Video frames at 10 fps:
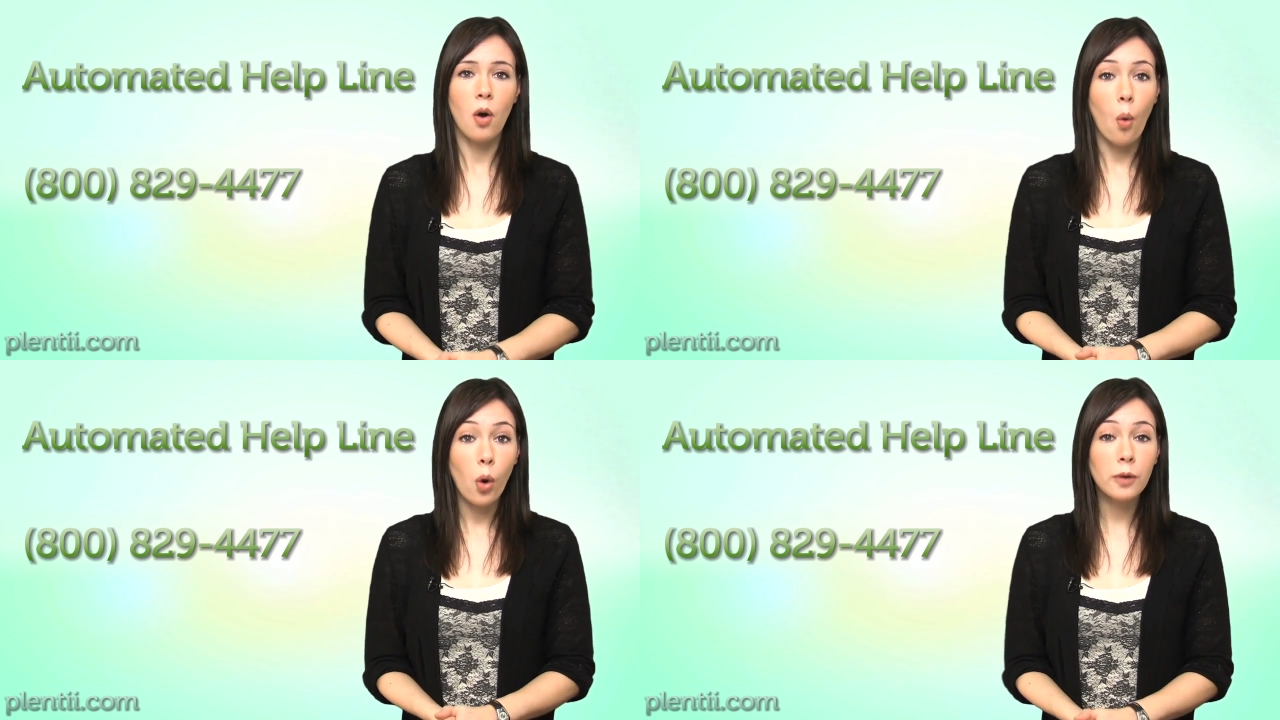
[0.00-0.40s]

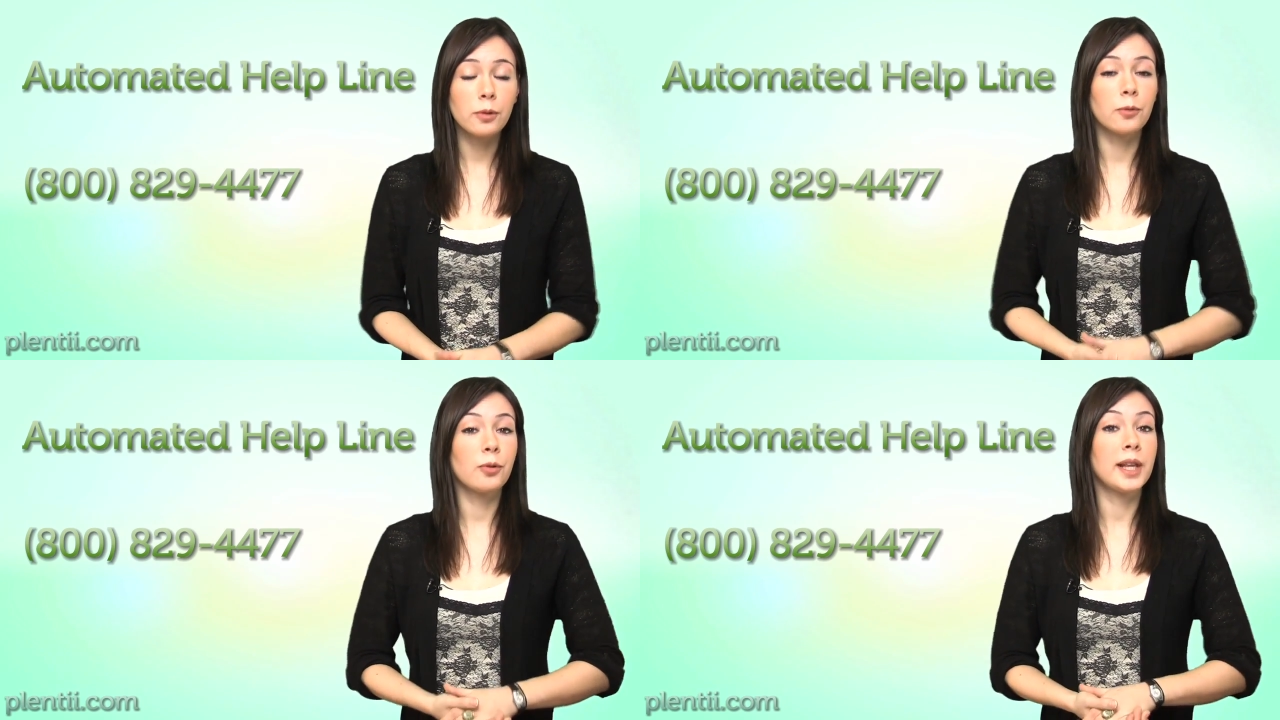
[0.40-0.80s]
Or
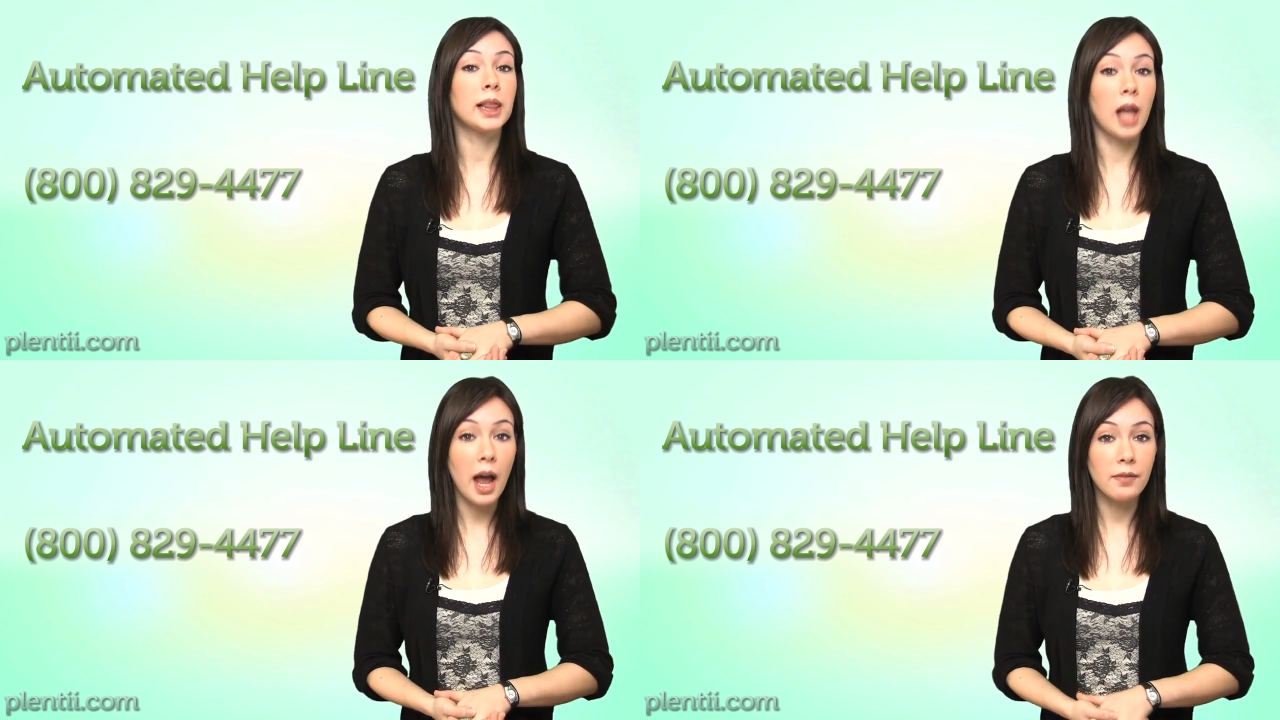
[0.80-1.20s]
for free
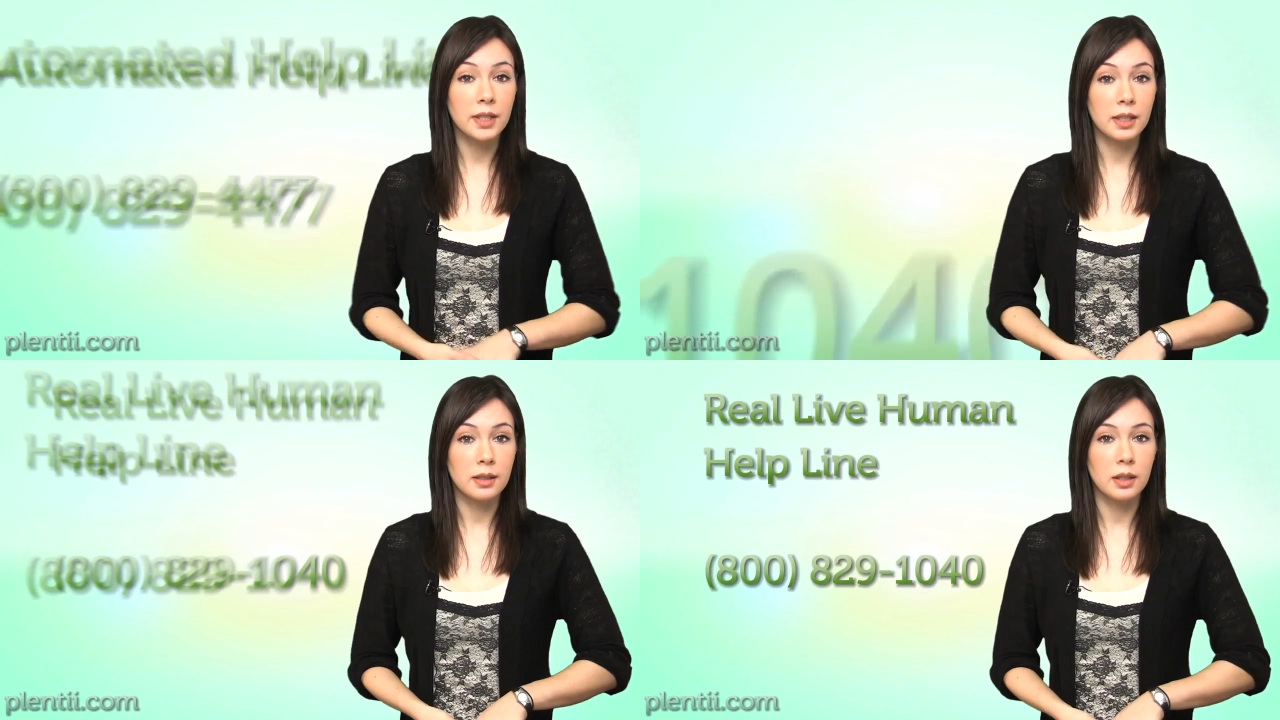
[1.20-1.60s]
live
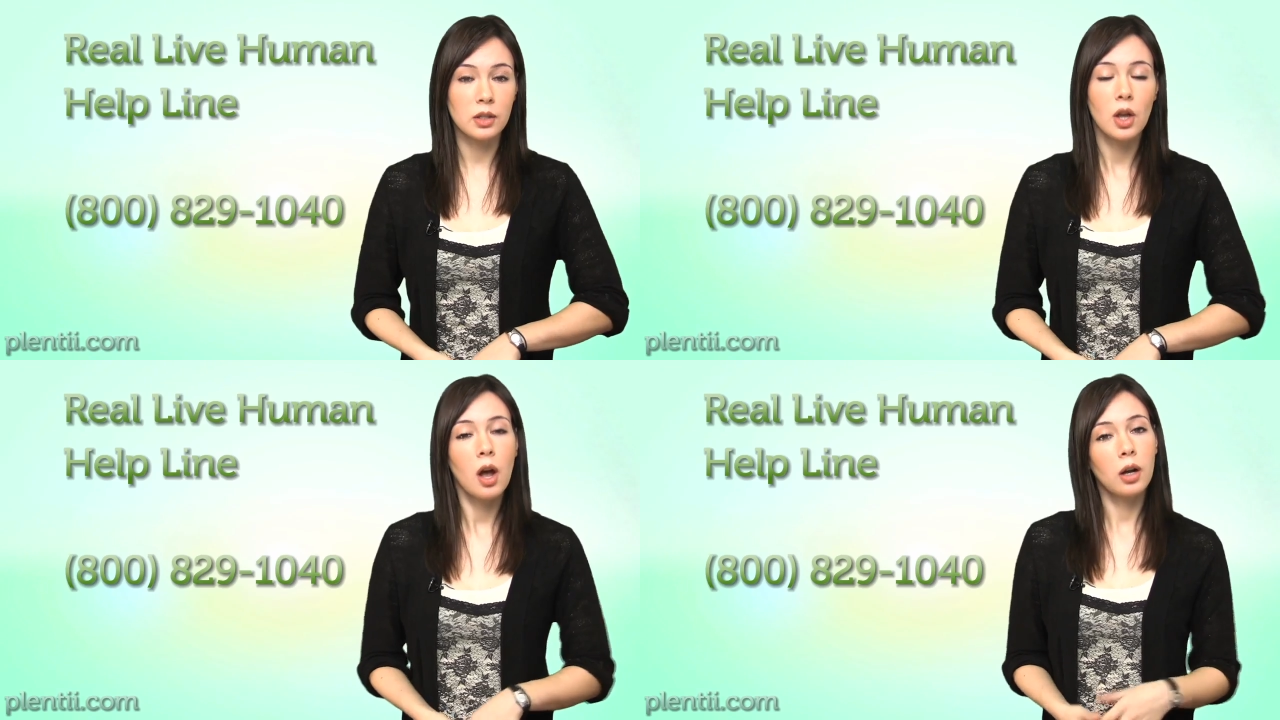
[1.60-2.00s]

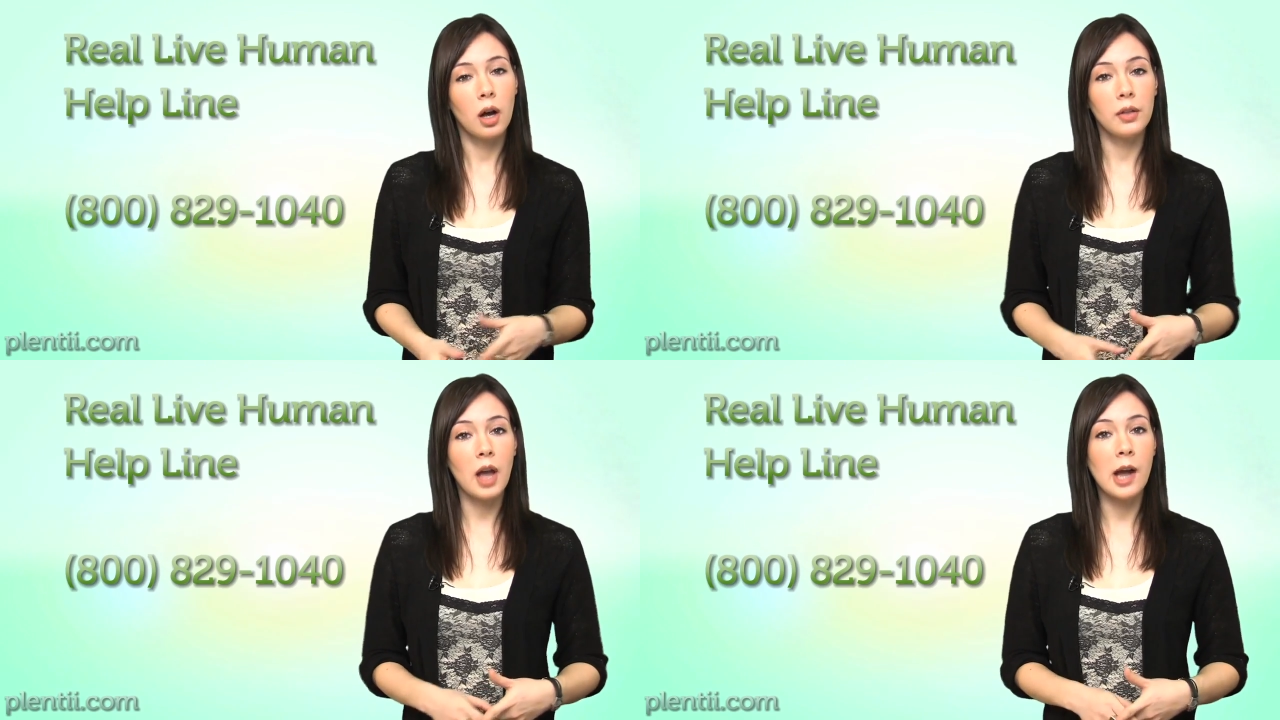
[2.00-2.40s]
assistance,
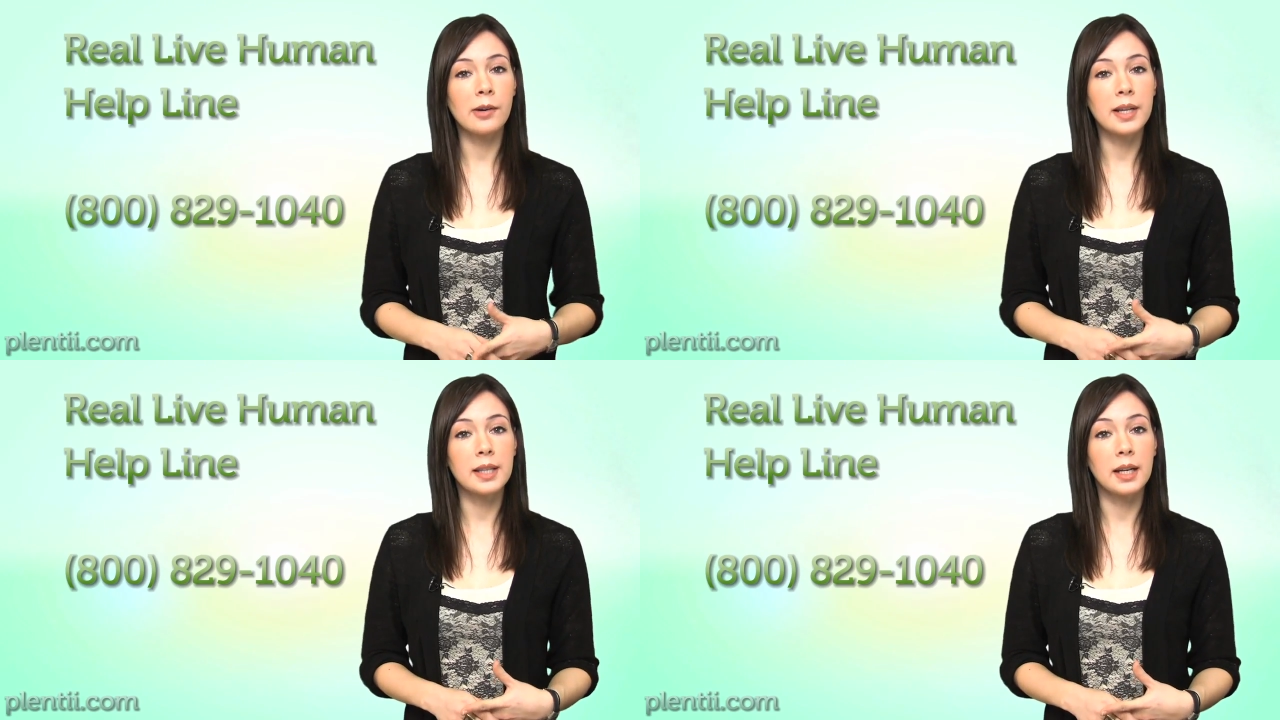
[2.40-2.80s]
call the
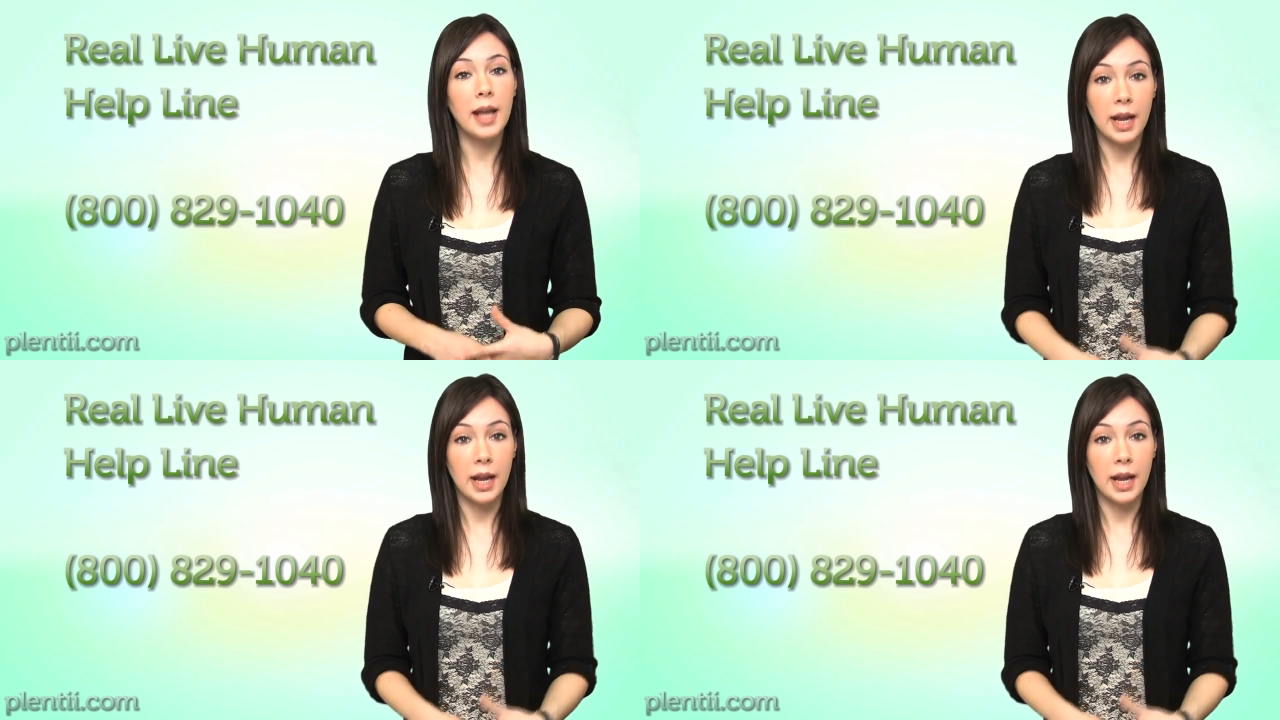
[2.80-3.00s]
IRS at